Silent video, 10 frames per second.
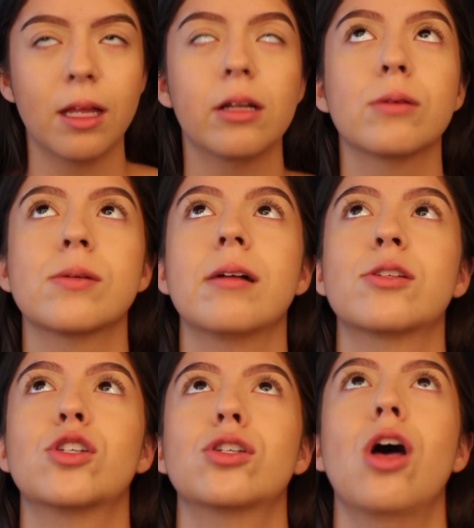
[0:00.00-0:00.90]
That helps out
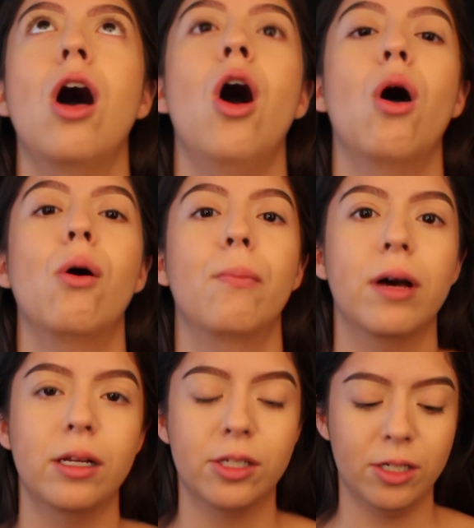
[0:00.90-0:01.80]
so
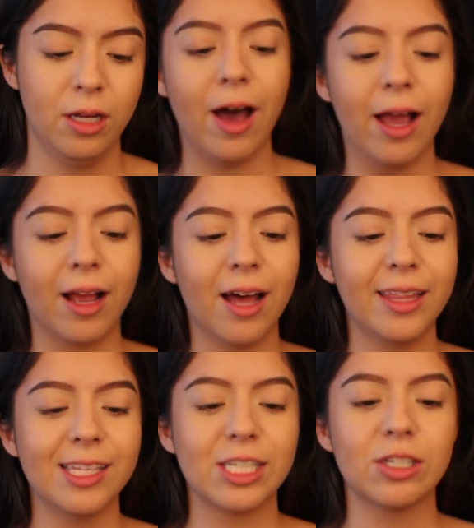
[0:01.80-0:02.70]
much. I
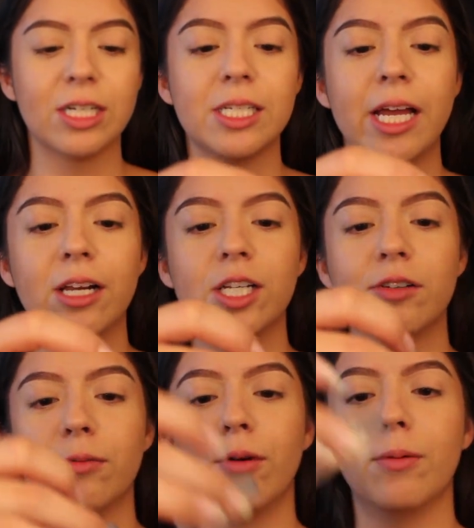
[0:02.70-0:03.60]
got these little
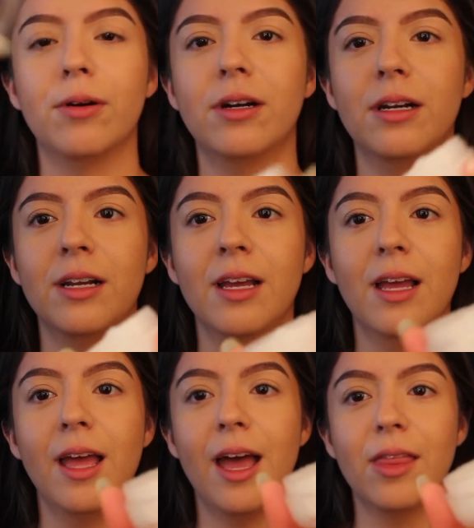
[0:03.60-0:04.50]
containers from Walmart,
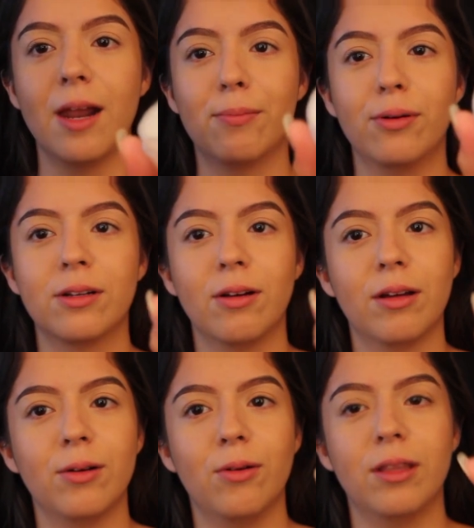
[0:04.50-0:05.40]
and then I put
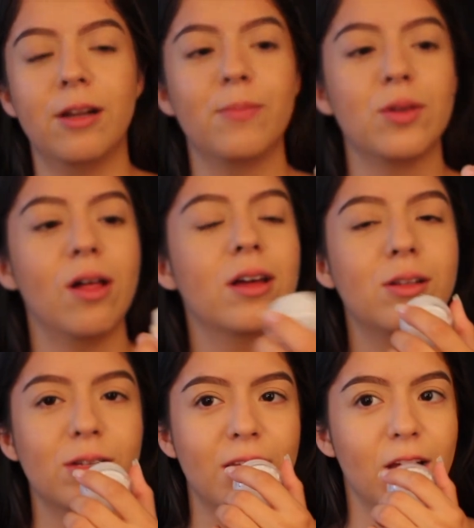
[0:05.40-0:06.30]
coconut oil in there. So all I
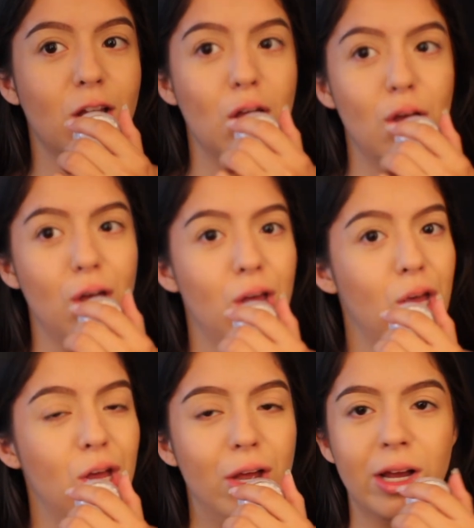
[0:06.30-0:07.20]
do is like,
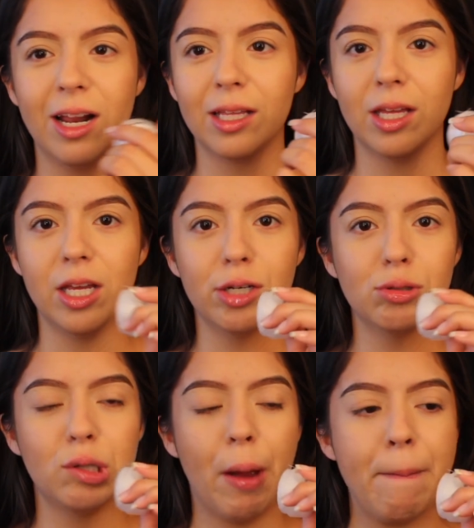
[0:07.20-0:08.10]
kind of like the
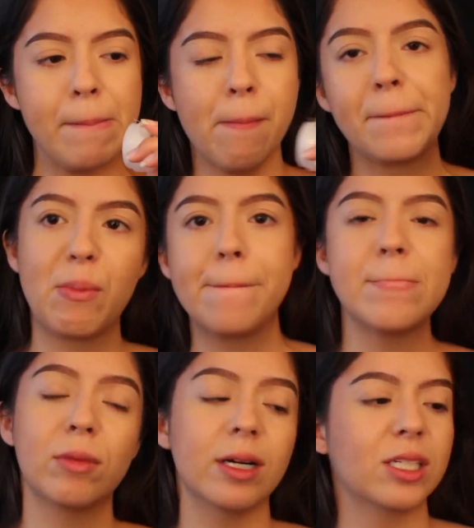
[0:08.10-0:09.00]
EOS.
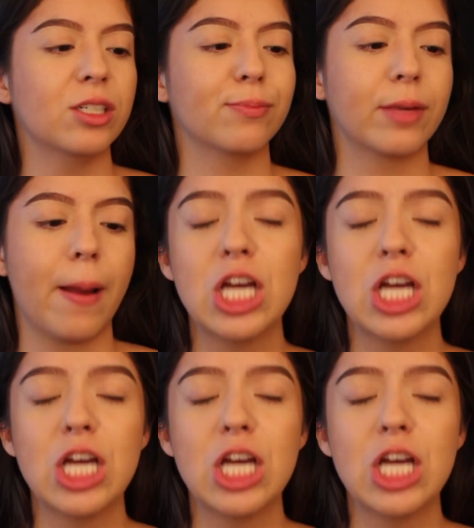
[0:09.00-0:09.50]
And that's it.